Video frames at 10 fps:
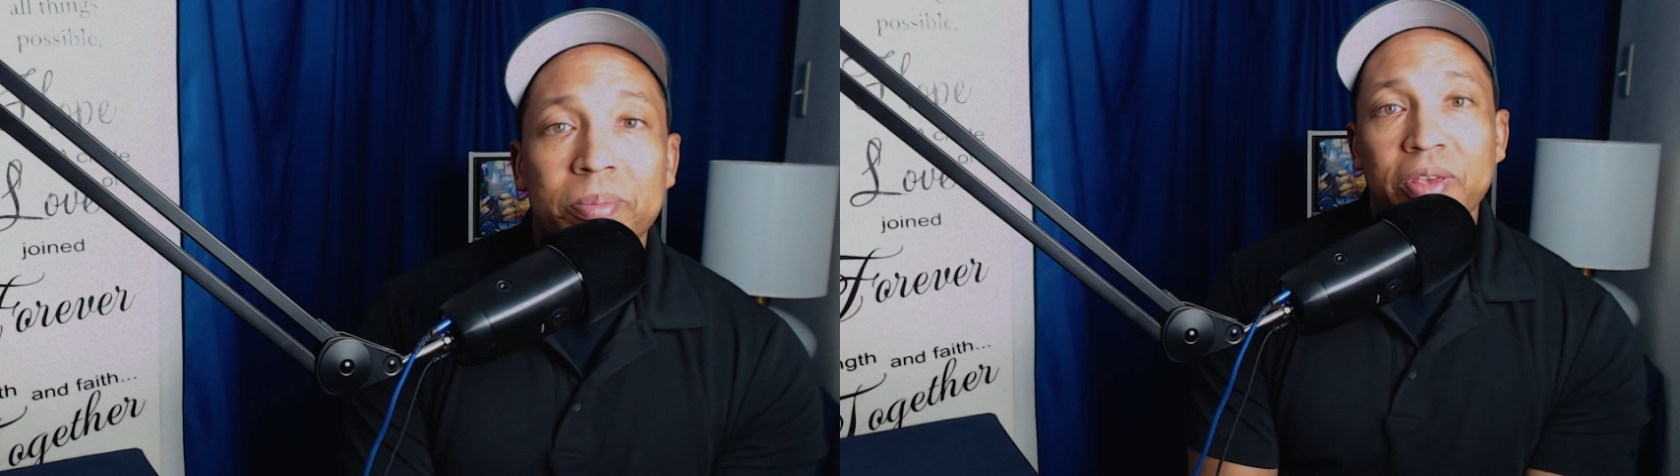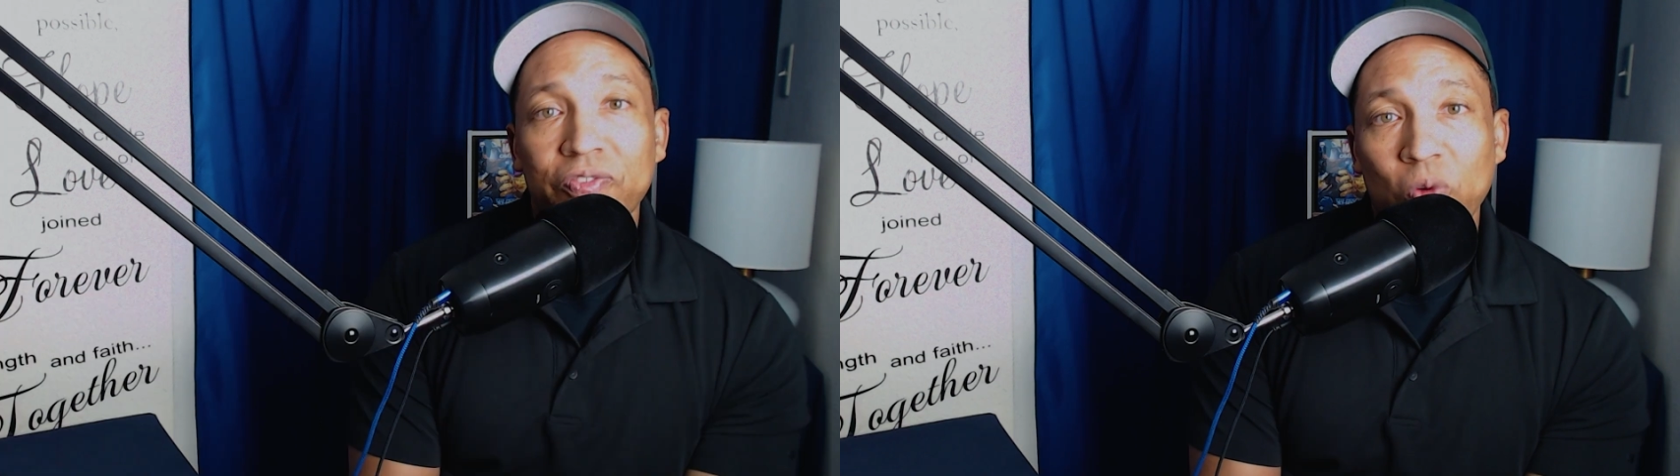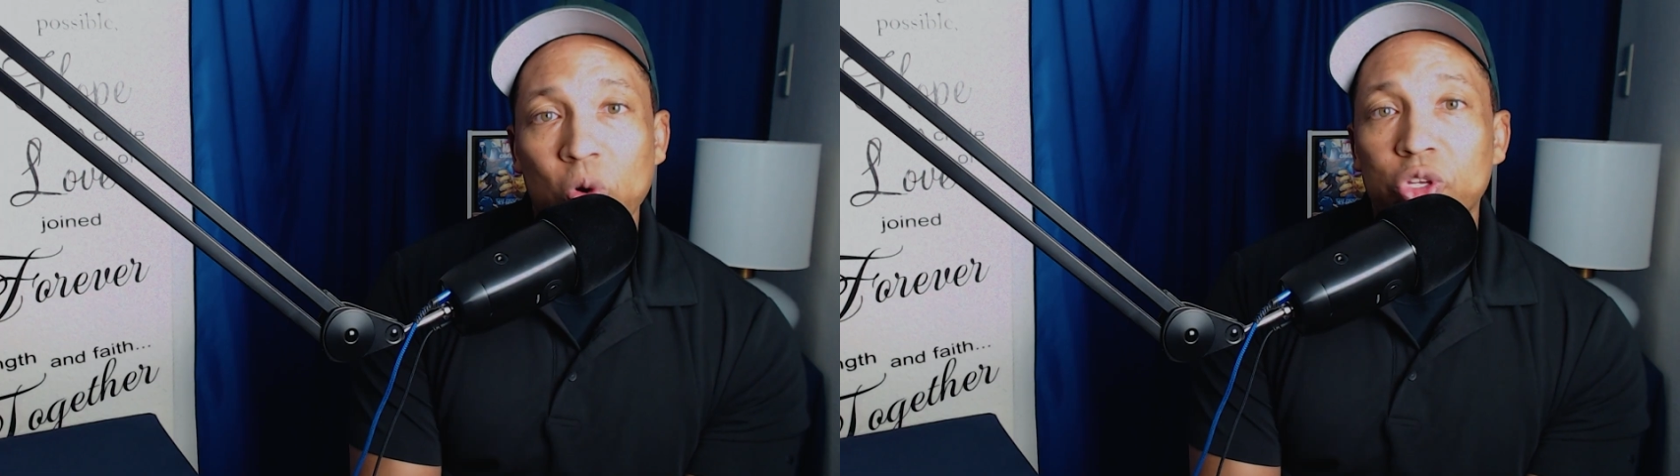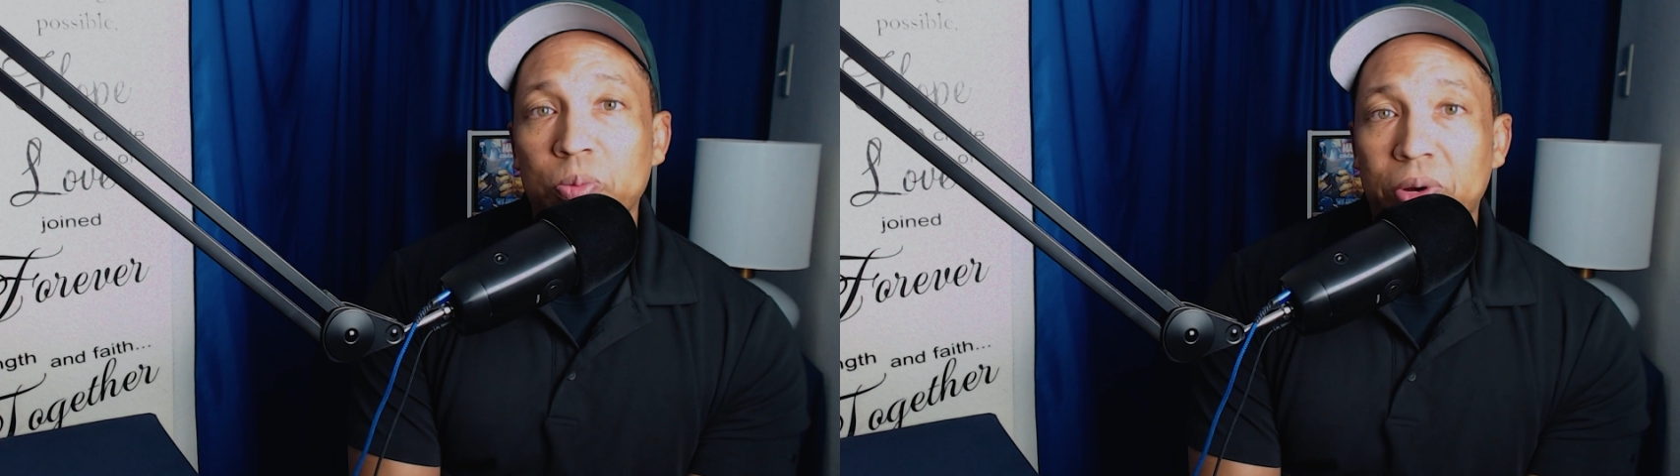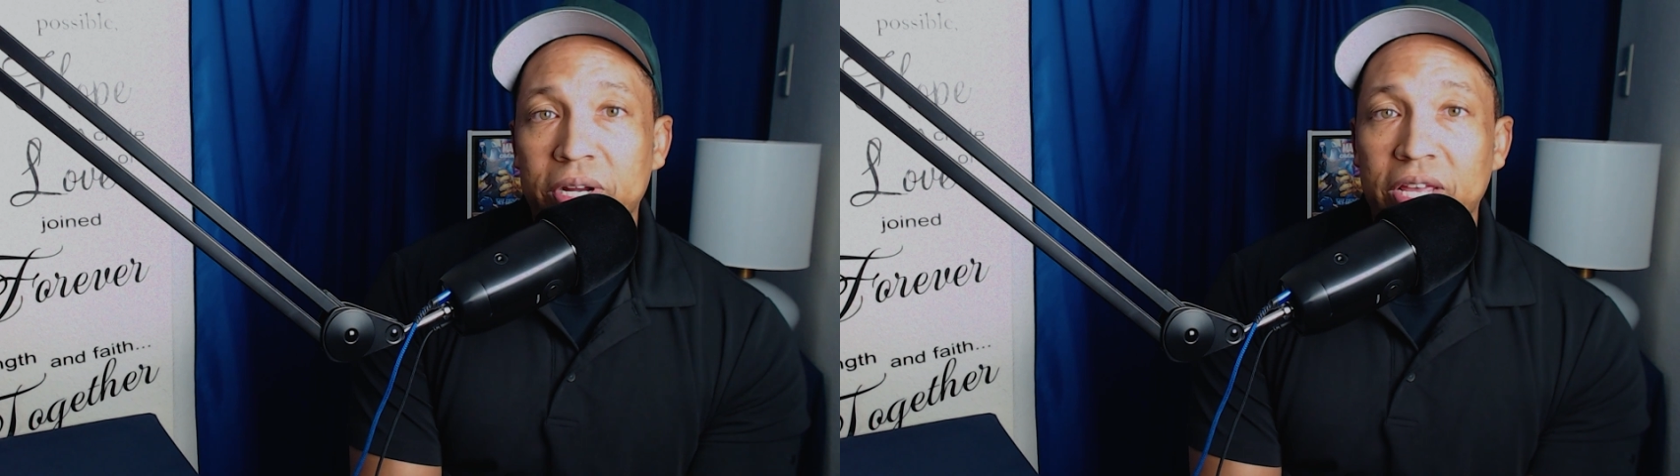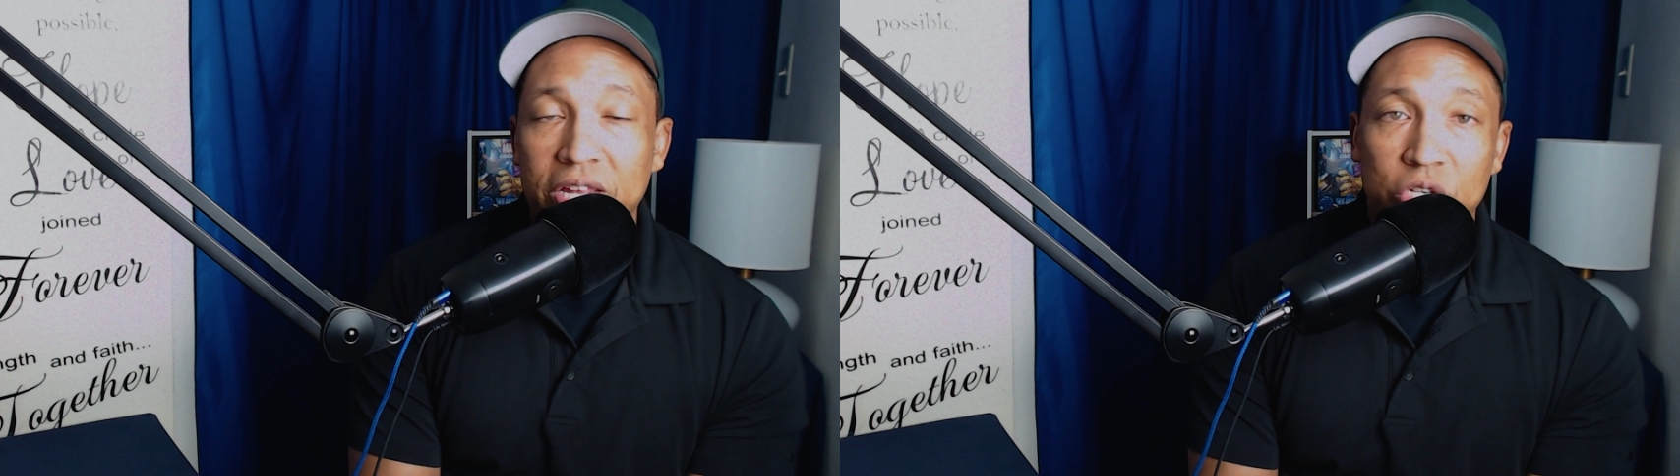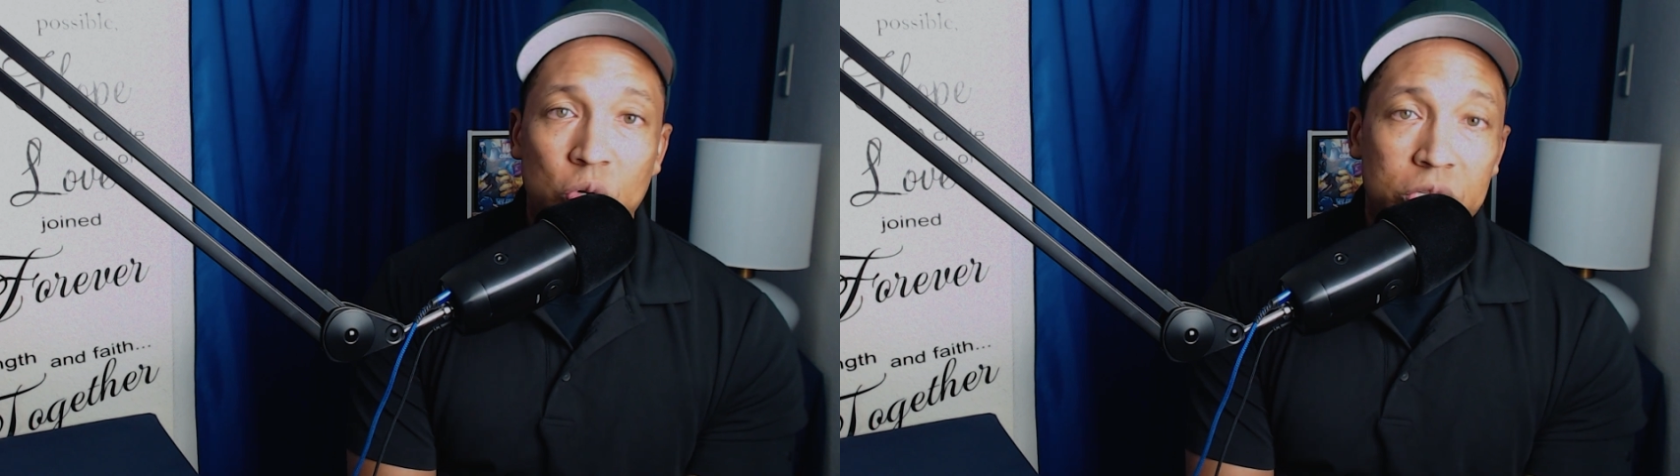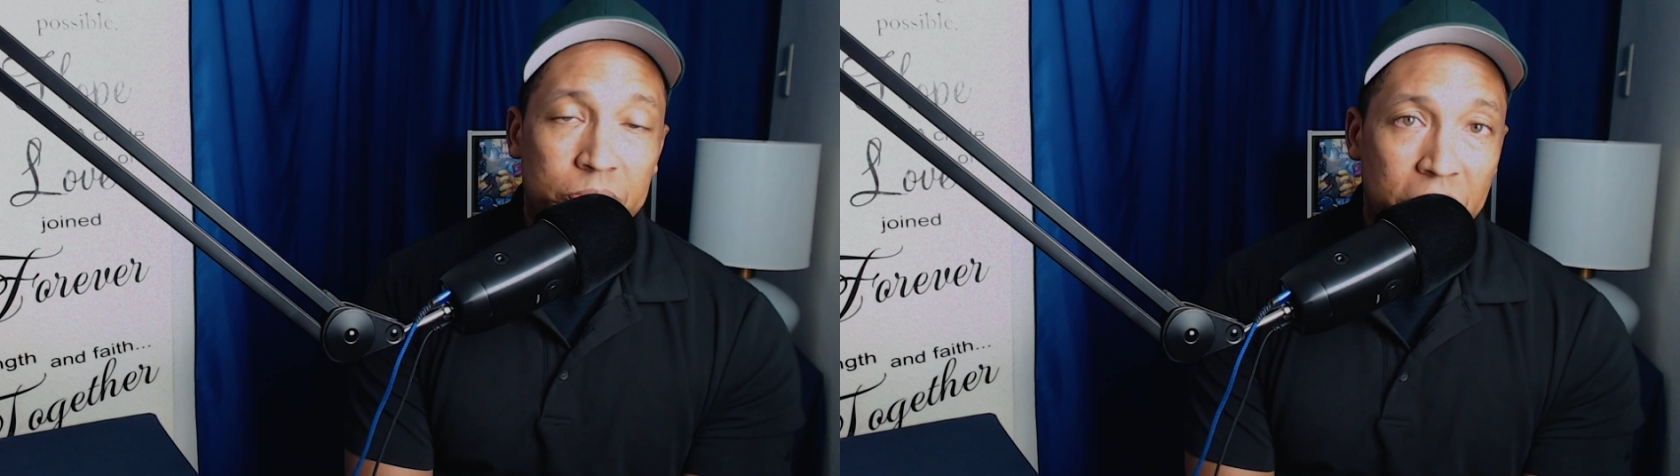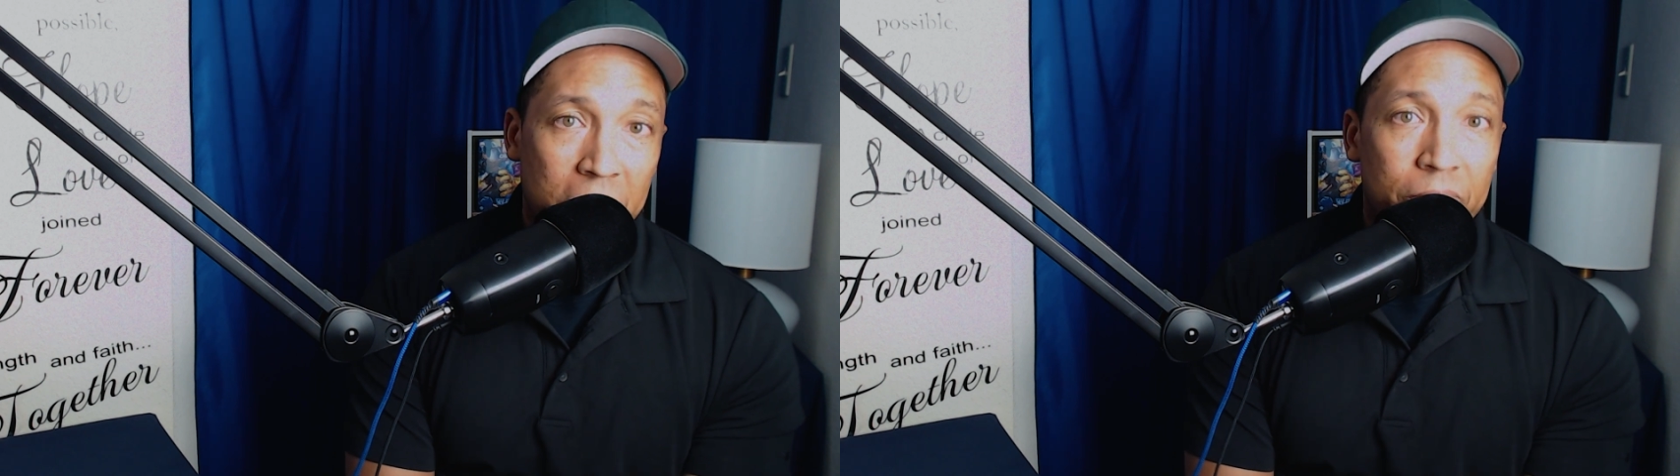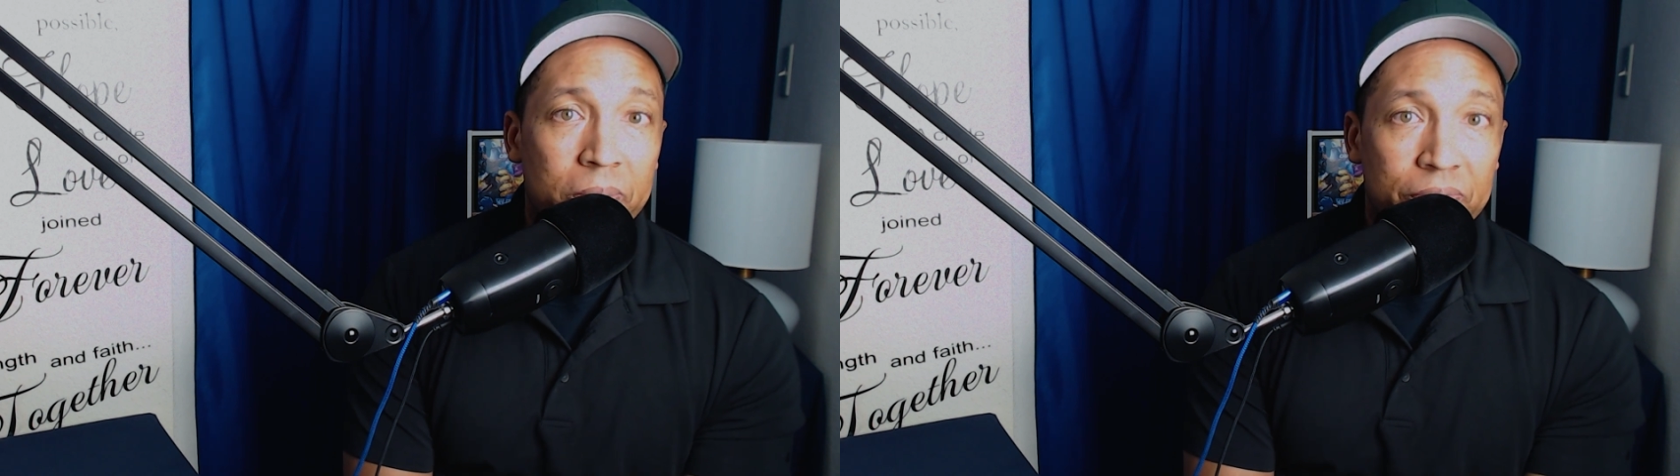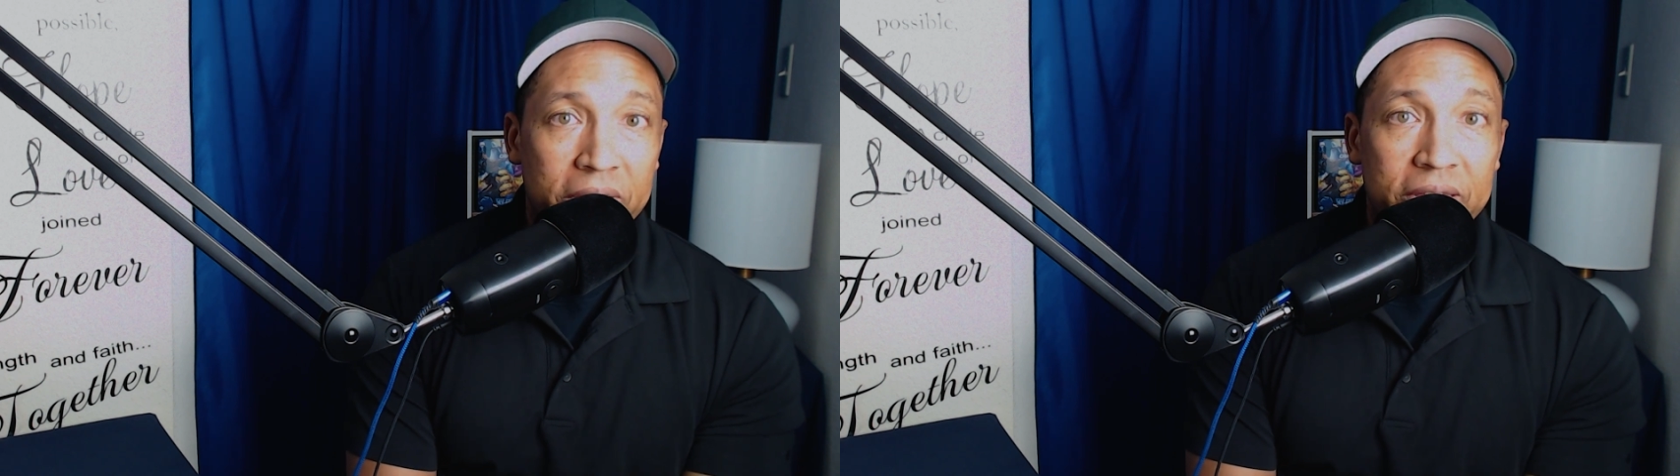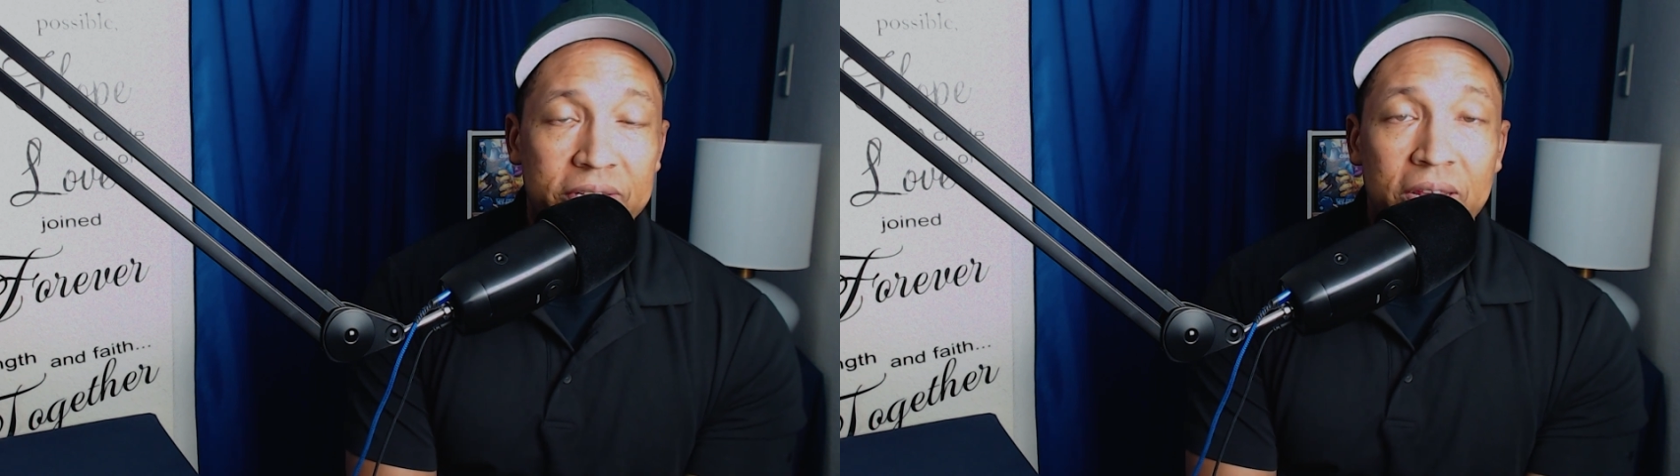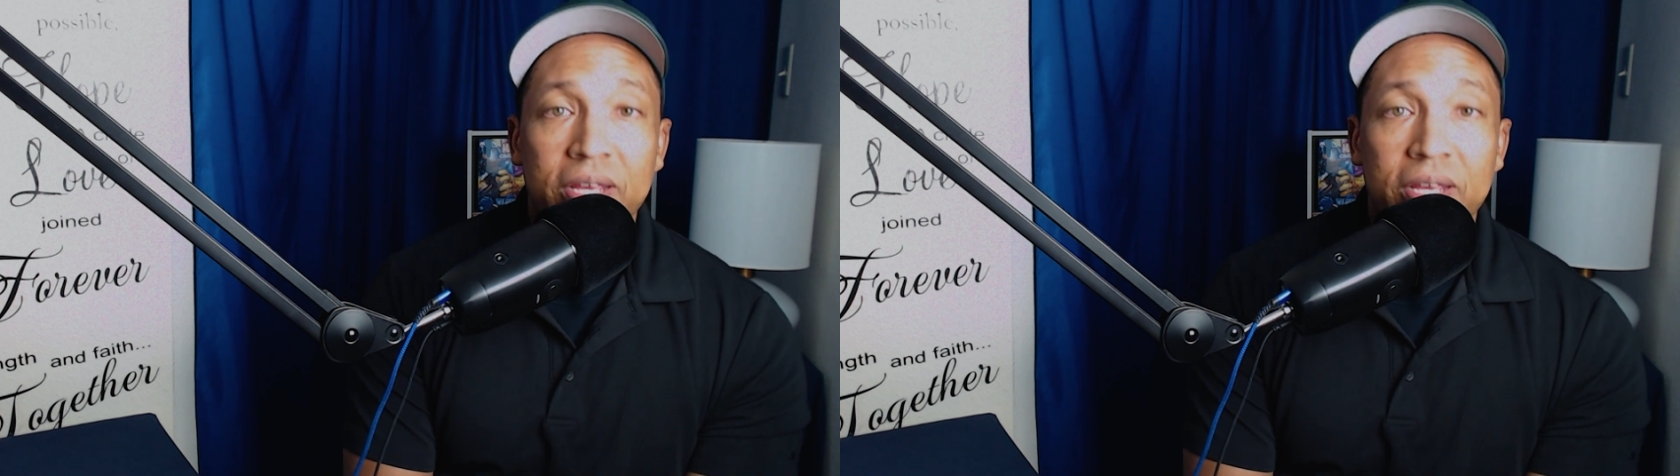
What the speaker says: before you put it into its proper place.